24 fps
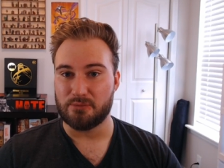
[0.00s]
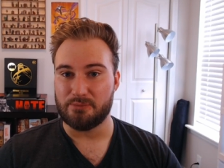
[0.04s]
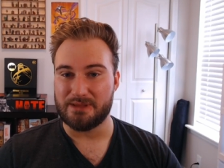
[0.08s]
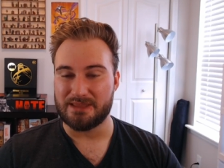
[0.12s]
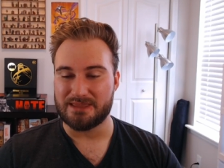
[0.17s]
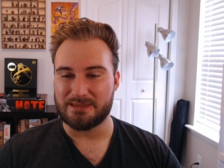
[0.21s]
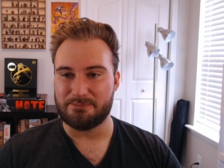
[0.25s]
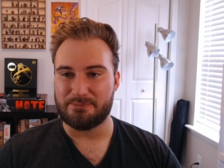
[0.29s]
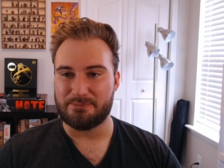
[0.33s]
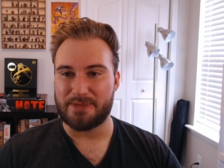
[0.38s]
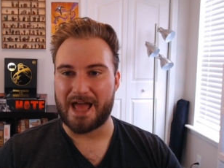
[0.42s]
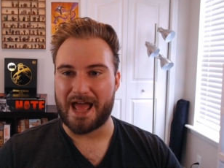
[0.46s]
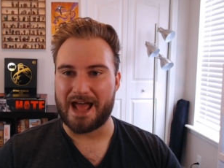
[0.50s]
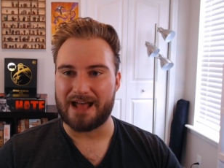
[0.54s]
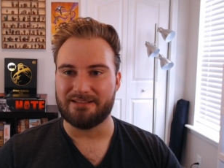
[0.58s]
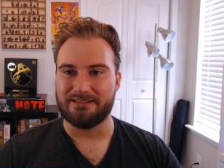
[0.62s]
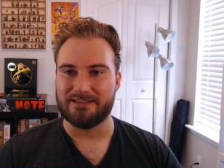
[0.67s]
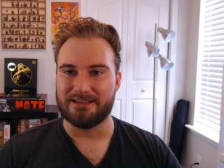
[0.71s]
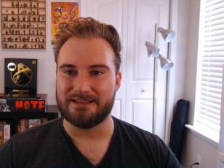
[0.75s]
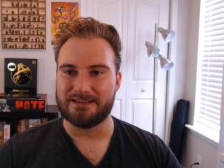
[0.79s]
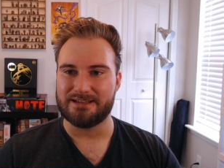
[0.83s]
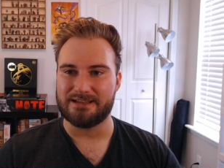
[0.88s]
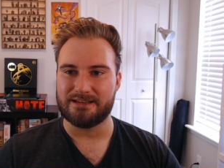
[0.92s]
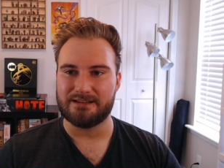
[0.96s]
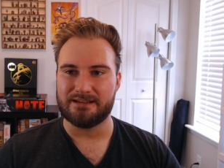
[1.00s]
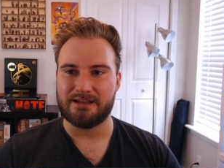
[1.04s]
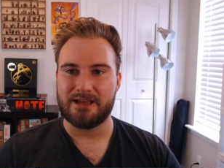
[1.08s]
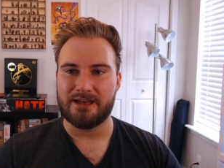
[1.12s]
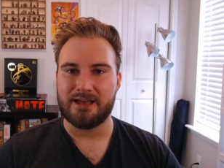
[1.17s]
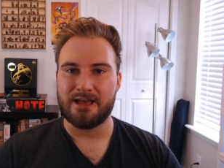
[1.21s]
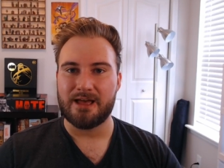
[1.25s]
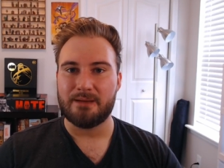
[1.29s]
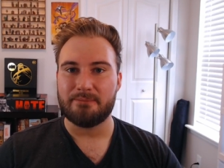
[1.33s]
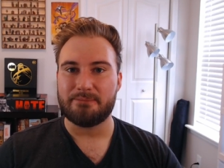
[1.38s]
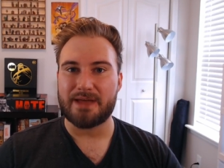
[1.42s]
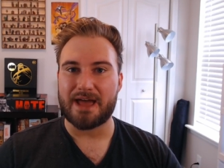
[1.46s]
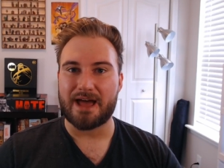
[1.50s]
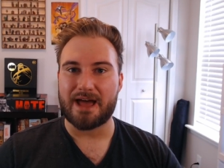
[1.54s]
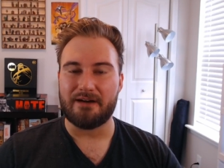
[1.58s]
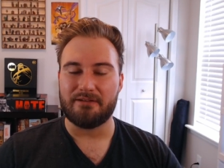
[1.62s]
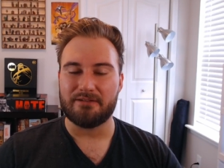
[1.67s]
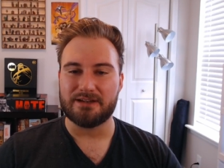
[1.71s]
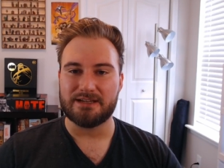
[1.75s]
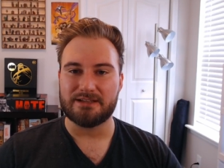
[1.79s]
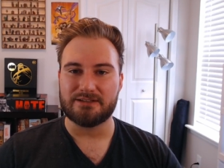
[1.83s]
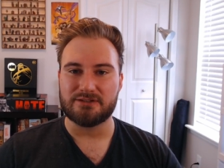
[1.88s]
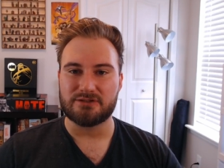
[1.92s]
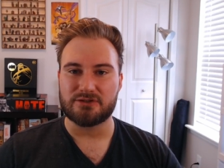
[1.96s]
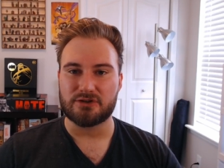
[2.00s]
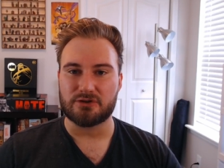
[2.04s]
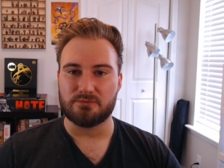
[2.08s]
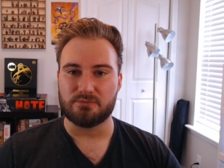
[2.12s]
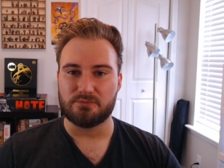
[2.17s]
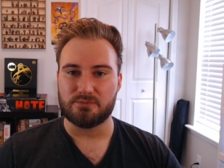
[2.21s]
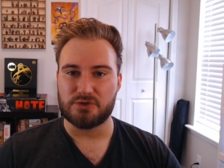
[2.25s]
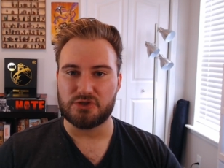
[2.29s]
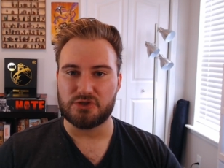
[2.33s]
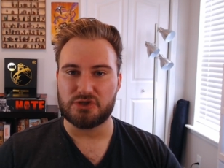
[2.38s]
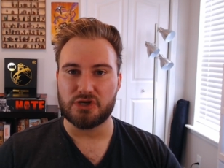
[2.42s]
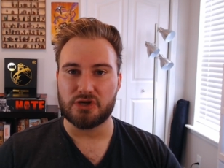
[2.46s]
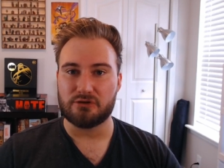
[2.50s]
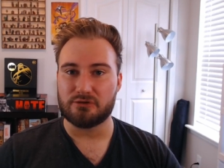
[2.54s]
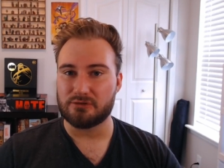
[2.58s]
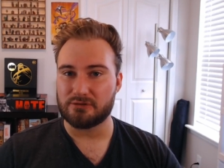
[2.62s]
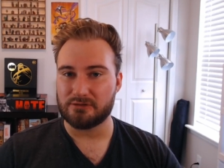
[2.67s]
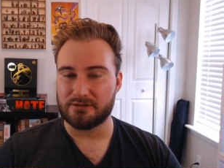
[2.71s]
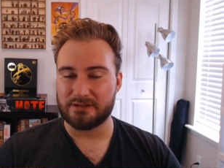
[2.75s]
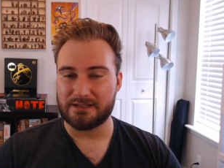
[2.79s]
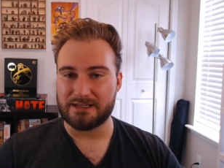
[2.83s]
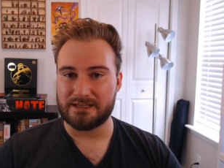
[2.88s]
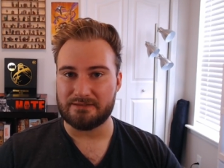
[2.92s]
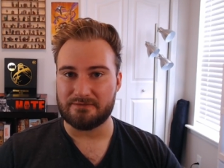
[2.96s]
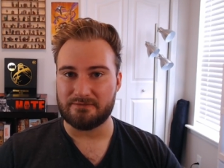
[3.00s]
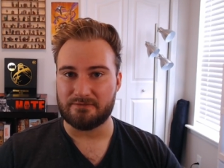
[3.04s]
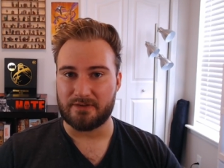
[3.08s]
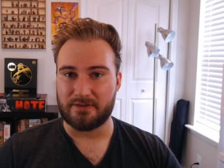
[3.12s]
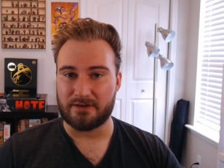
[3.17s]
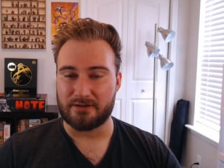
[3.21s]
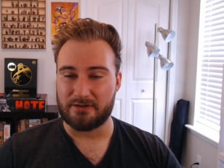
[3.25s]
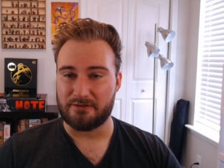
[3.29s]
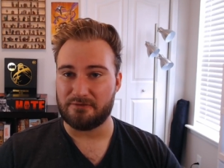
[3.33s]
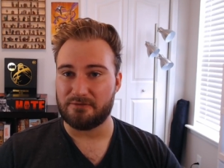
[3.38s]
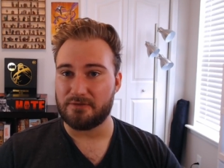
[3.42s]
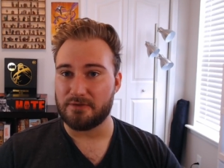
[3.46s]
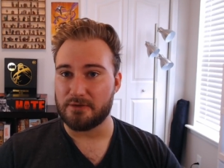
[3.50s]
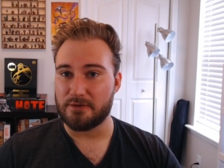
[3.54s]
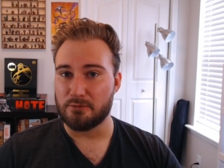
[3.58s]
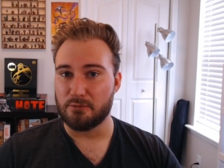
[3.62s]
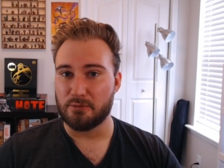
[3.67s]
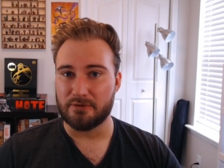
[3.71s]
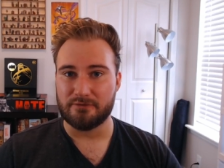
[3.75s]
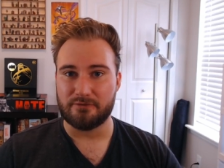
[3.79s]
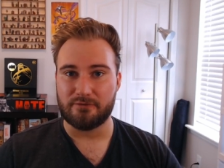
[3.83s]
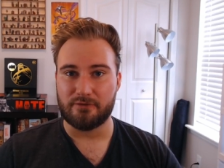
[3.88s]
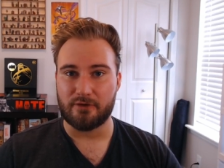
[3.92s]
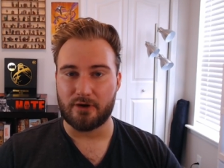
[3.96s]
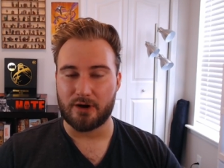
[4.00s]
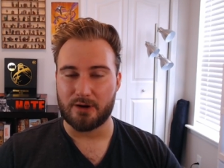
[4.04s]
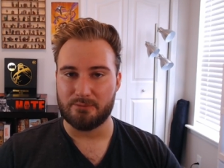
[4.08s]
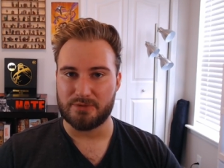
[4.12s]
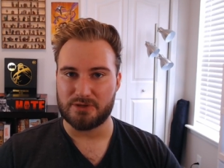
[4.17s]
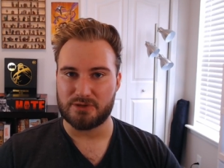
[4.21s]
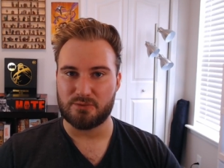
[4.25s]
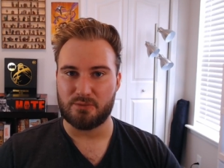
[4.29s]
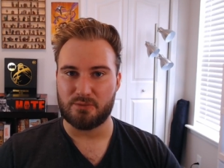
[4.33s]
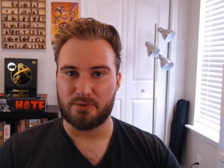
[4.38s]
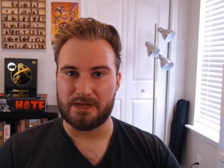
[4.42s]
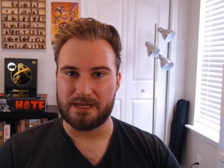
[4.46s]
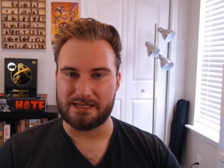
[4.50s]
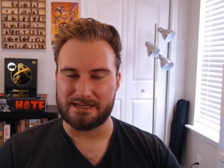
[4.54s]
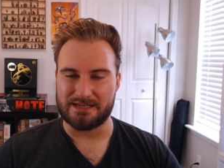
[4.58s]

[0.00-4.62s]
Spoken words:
paladin. Paladins are generally very few and far between.